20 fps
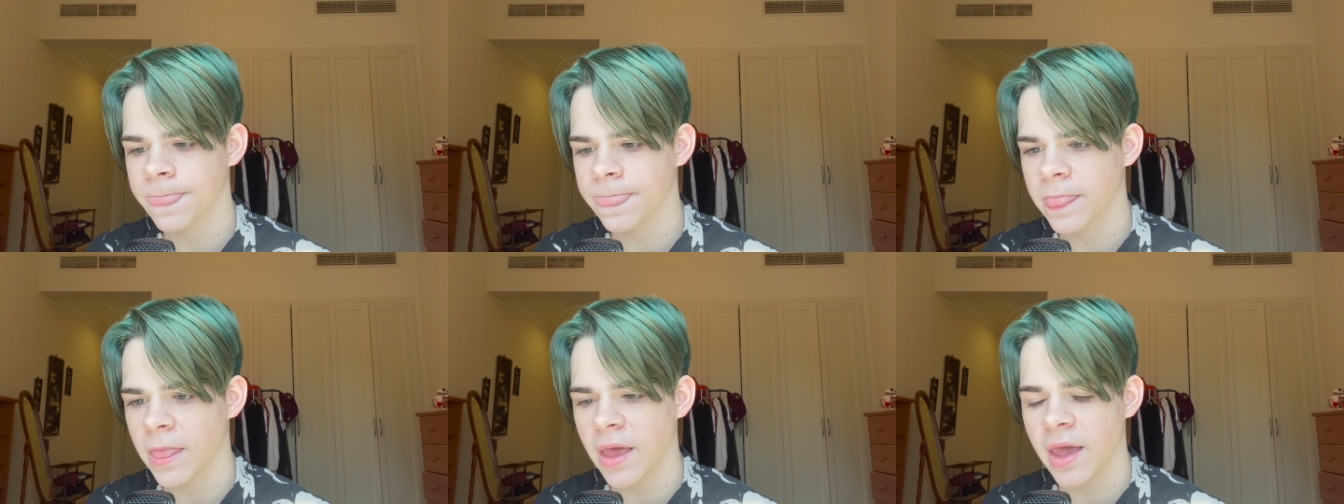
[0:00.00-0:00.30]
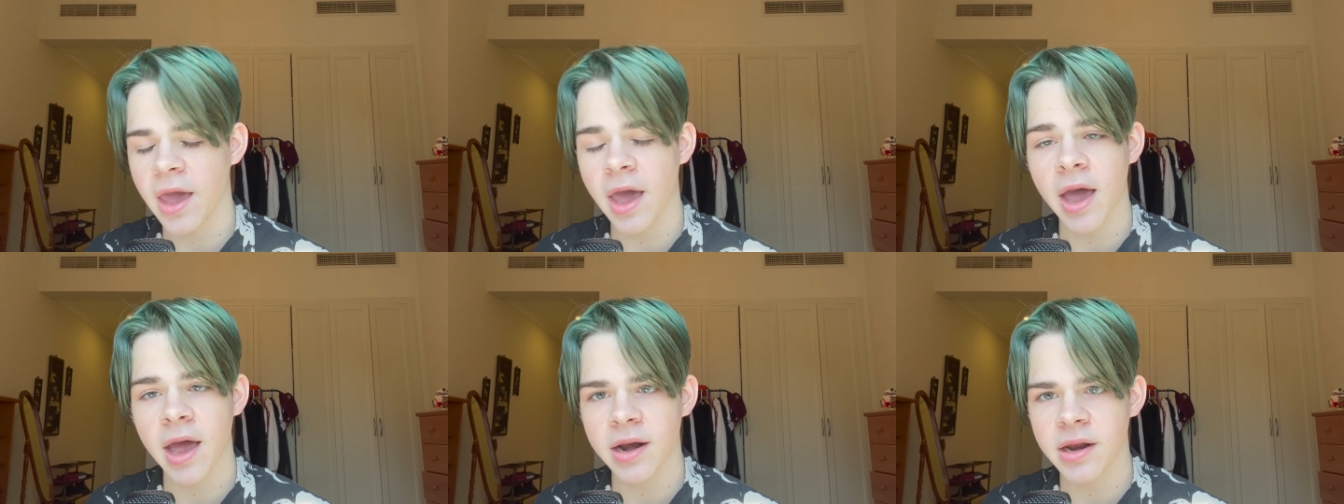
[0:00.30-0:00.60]
they
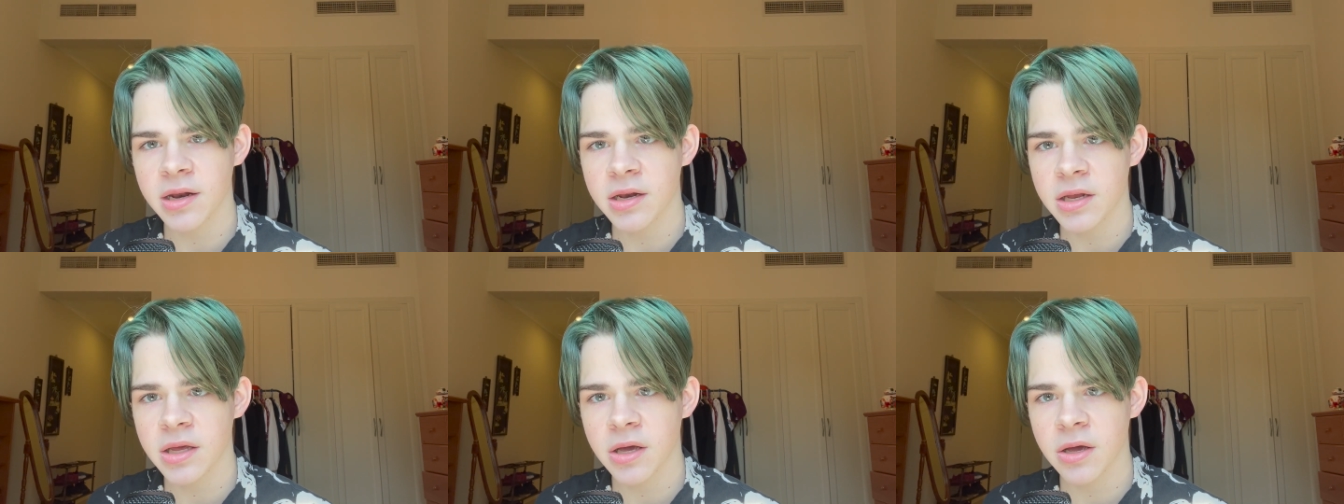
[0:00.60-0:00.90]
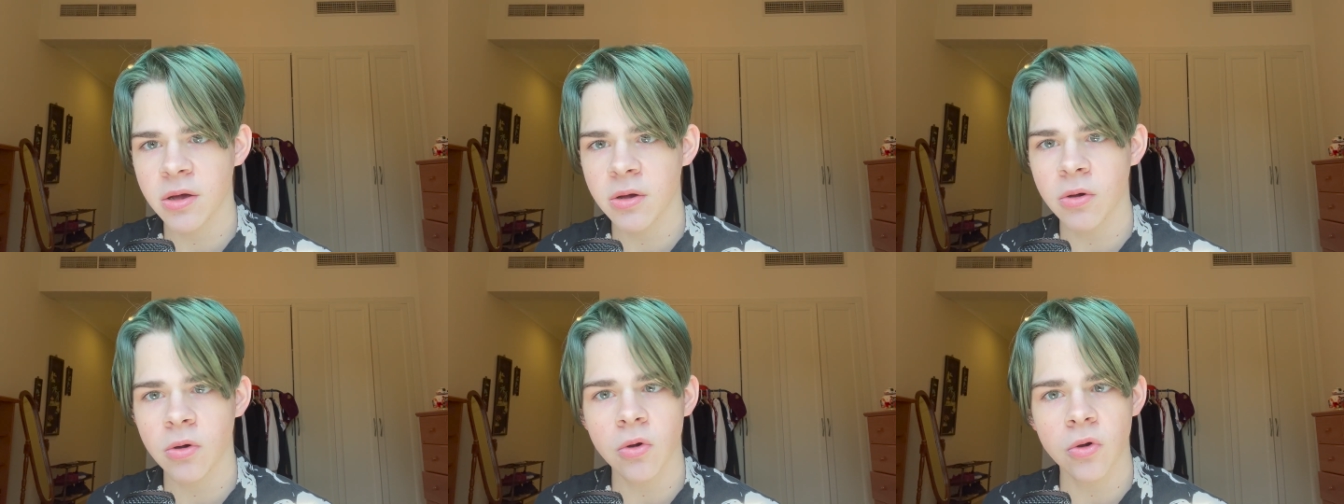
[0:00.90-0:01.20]
add in
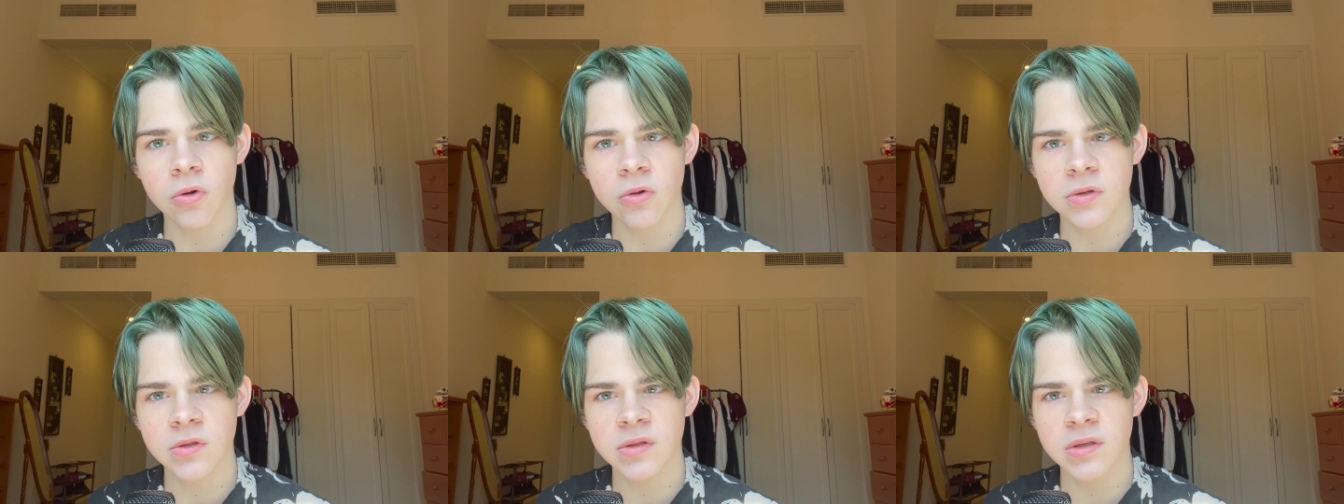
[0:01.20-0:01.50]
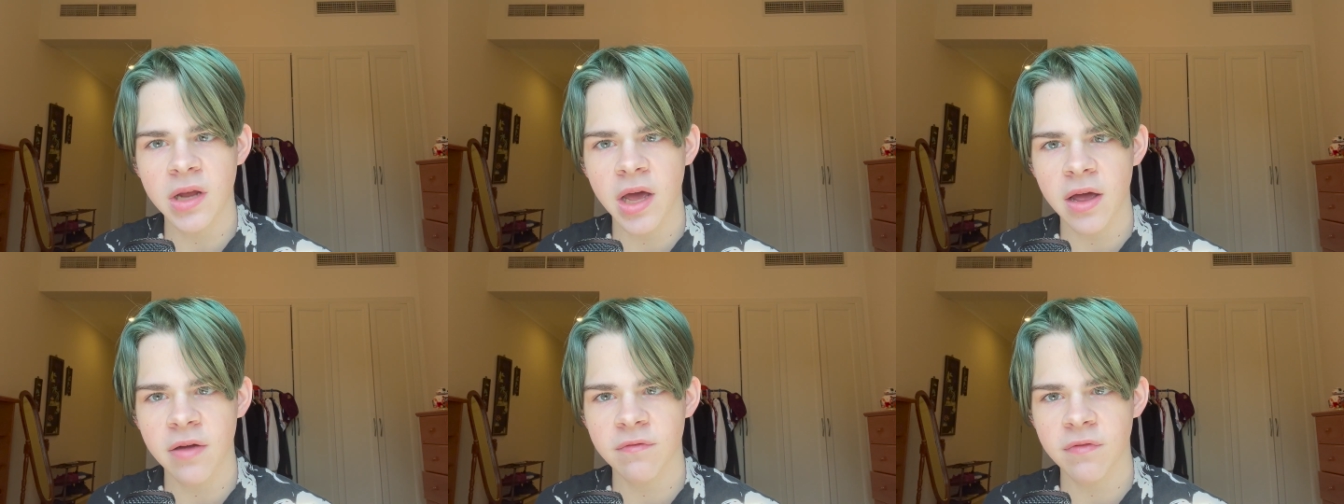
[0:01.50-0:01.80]
here who's
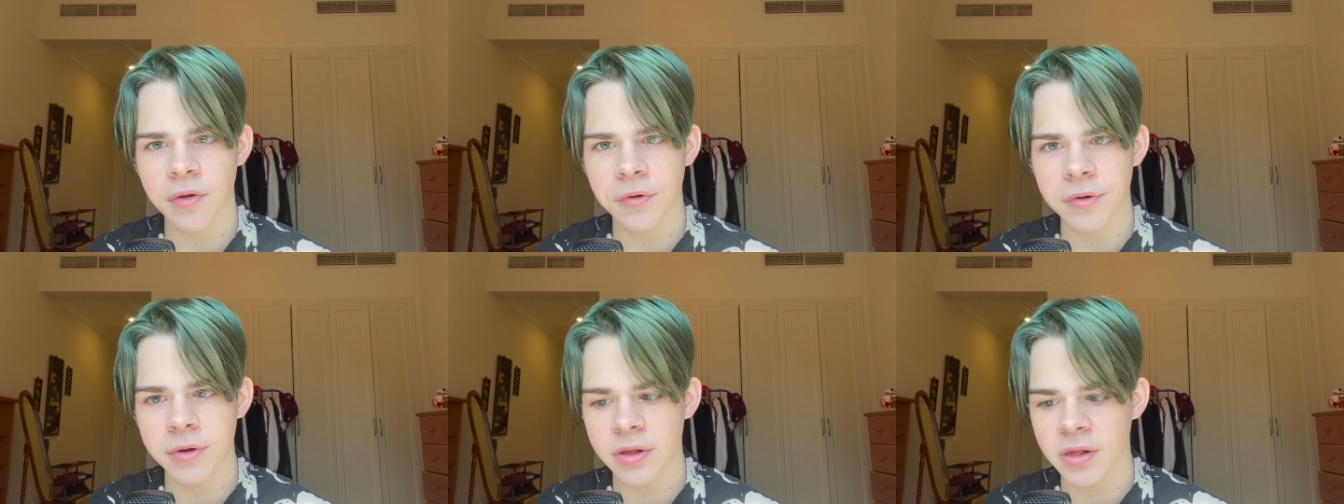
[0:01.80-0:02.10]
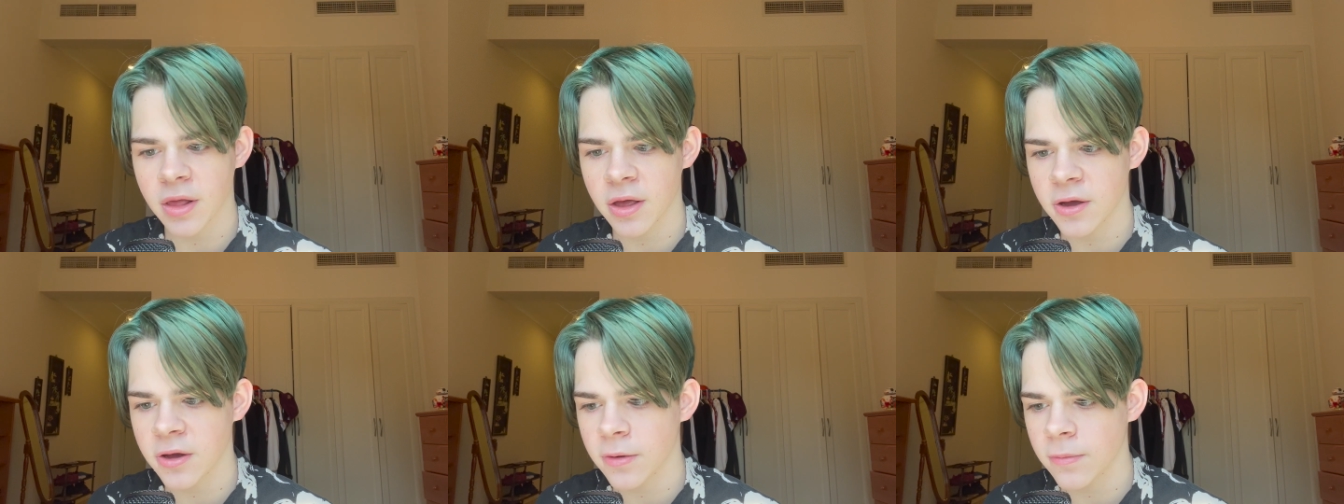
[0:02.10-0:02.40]
not very
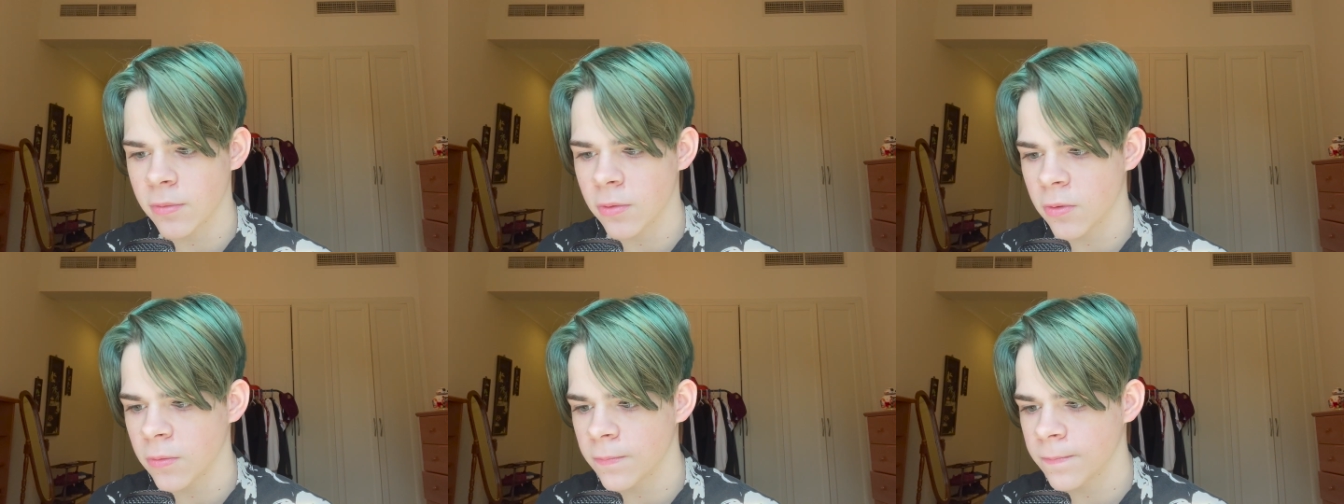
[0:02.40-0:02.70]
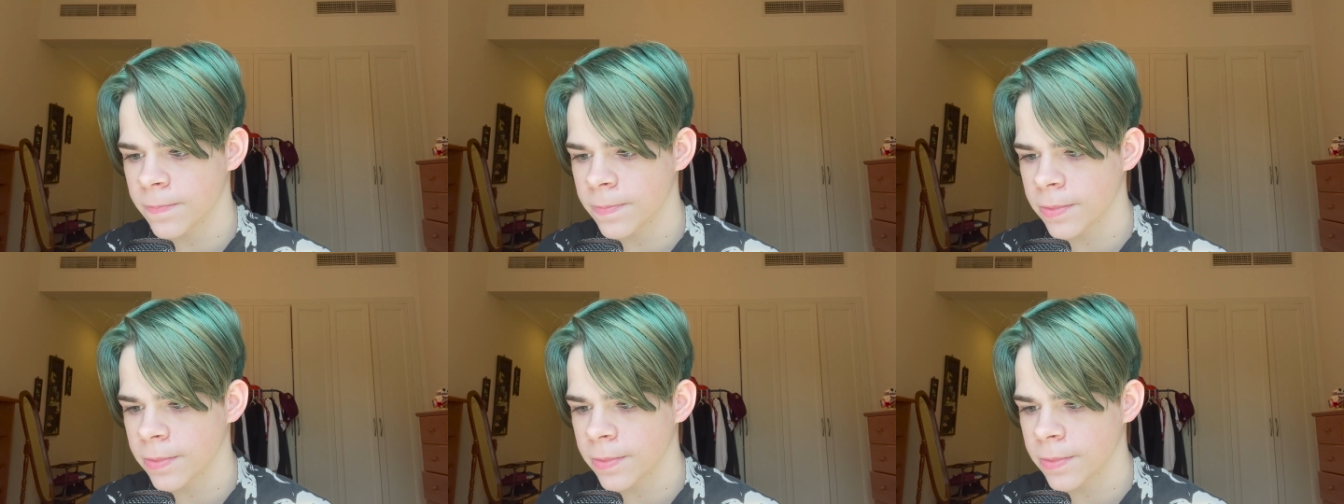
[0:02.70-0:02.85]
likable.